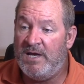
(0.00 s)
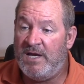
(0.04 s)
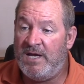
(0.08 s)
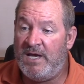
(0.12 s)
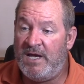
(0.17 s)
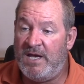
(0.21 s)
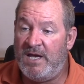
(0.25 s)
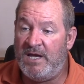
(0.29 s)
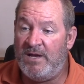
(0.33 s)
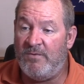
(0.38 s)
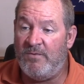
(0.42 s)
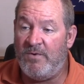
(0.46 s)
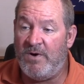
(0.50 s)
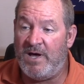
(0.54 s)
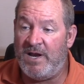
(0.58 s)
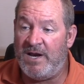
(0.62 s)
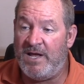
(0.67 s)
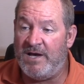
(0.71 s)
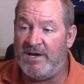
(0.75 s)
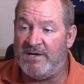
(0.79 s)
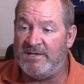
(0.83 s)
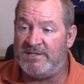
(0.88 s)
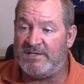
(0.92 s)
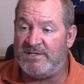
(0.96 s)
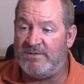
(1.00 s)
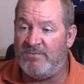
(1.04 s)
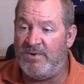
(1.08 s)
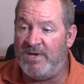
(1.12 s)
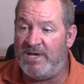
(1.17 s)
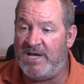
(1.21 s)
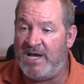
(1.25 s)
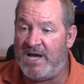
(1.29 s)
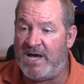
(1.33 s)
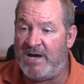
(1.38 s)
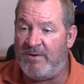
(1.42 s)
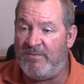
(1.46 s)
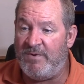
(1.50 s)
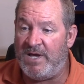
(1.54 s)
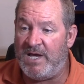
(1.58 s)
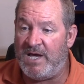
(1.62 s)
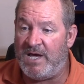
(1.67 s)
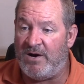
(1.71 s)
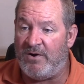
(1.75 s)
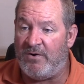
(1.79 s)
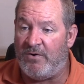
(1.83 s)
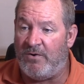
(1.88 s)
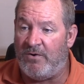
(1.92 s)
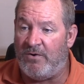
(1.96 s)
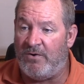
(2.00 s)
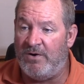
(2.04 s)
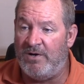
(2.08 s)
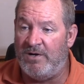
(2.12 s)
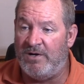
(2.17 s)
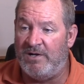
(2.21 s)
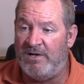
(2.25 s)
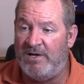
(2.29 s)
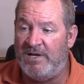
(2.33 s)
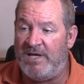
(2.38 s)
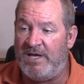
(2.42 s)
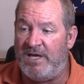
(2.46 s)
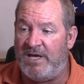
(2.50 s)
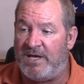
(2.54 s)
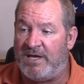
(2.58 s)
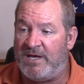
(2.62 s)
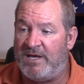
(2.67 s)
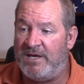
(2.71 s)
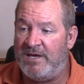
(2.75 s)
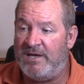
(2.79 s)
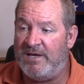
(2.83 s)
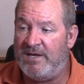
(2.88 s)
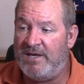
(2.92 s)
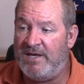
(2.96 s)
And what else do we got? We got oil leak.